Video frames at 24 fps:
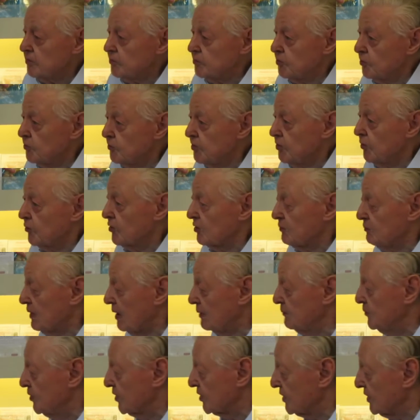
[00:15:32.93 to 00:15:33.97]
Do you
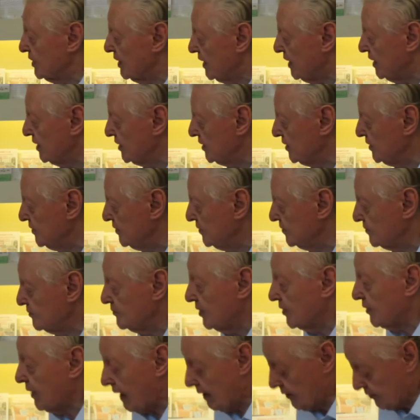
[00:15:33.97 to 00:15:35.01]
remember an inn,
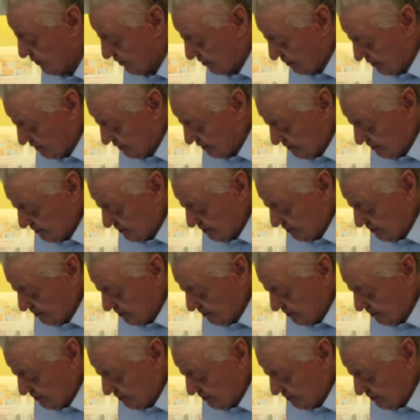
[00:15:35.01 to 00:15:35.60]
Miranda?